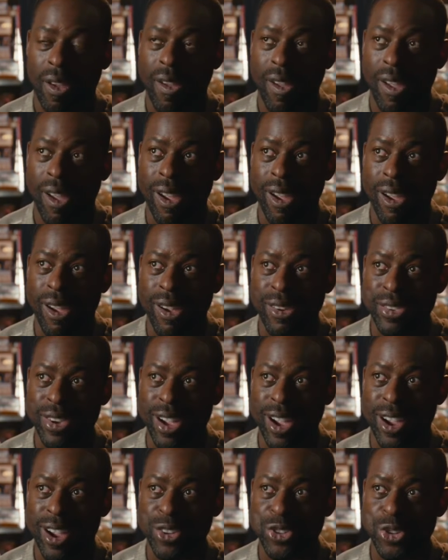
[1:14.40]
And
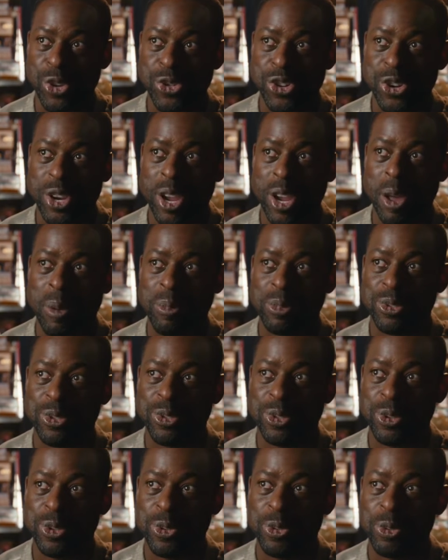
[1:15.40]
uh, so she comes
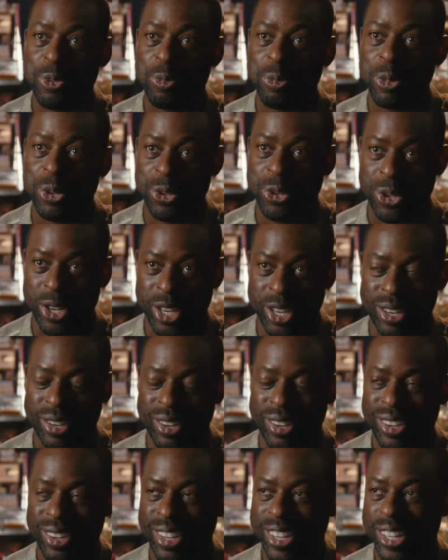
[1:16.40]
to Madrid,
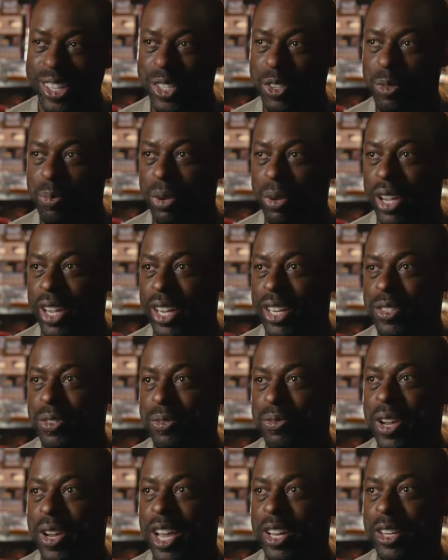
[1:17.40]
Spain, to
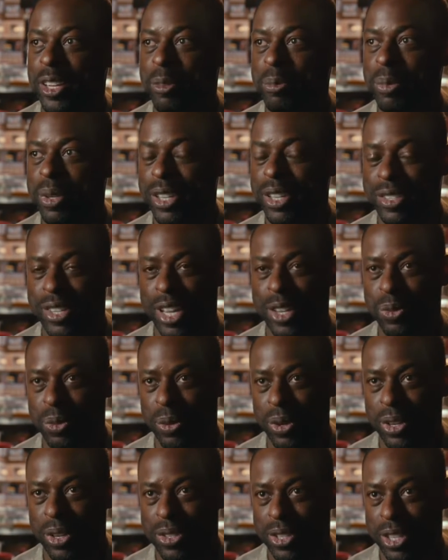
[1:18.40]
find him because that's
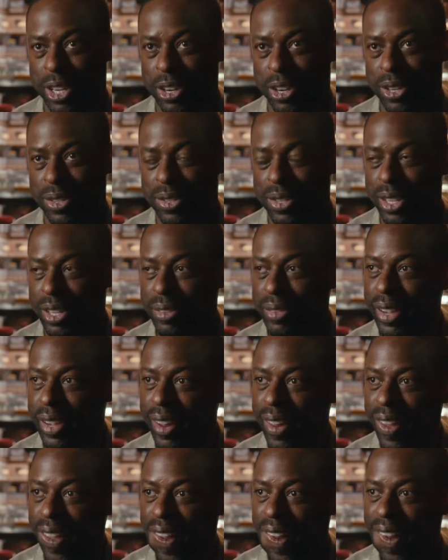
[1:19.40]
where Serra is living,
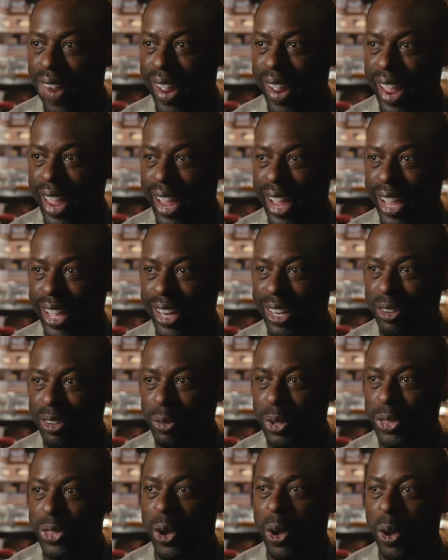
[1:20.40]
and
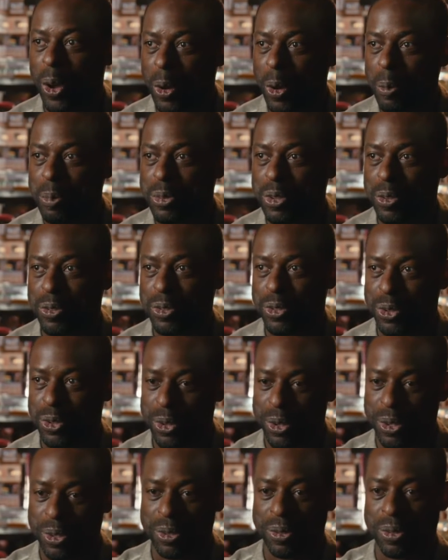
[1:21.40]
with the hopes of
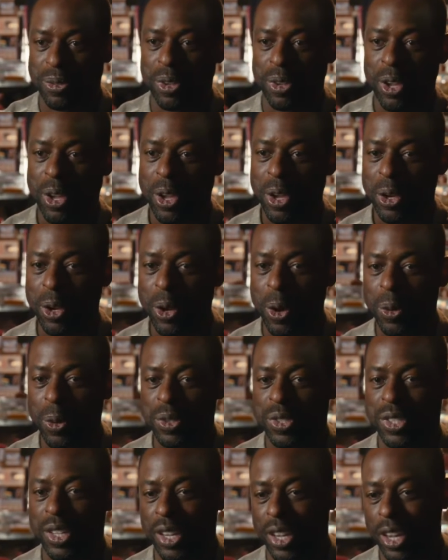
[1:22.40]
sort of
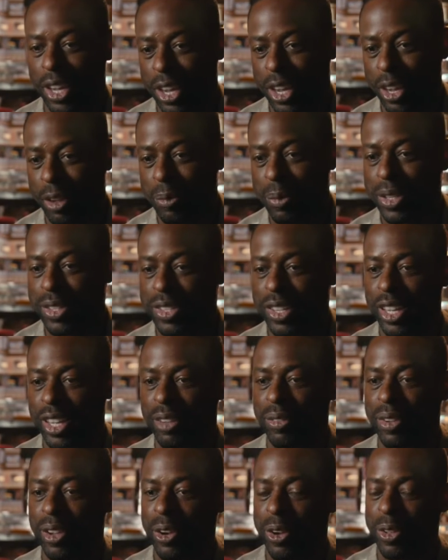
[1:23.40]
coaxing him into
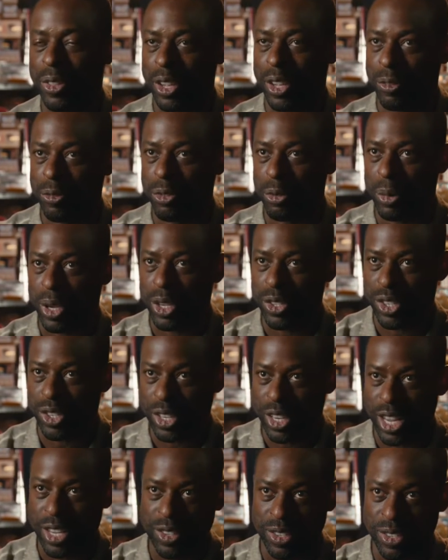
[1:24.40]
giving her the
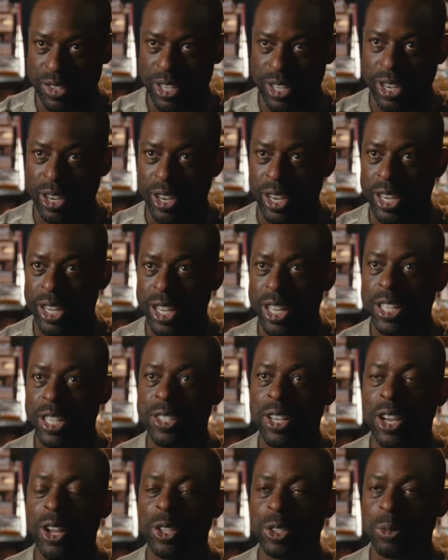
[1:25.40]
information necessary
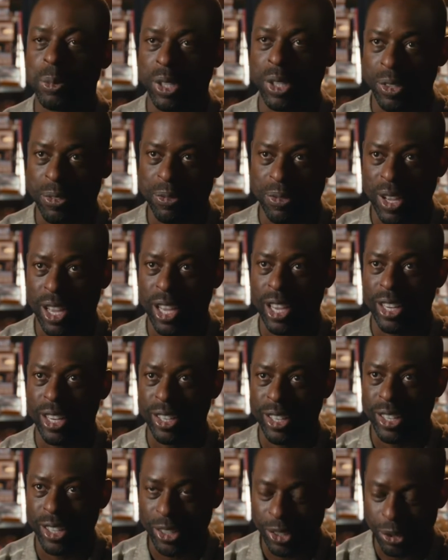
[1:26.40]
to ultimately
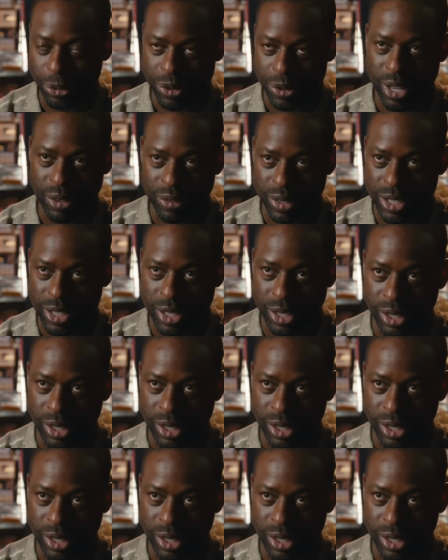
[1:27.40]
find U-17.